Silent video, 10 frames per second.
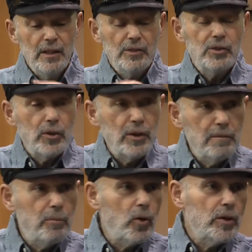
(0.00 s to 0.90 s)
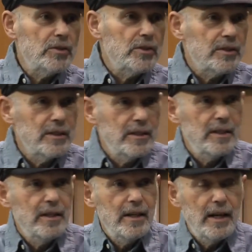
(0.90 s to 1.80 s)
story of Boris
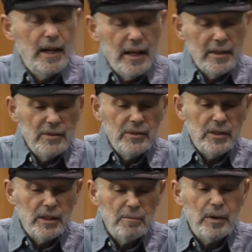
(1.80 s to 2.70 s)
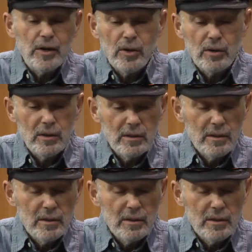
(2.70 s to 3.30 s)
and Beryl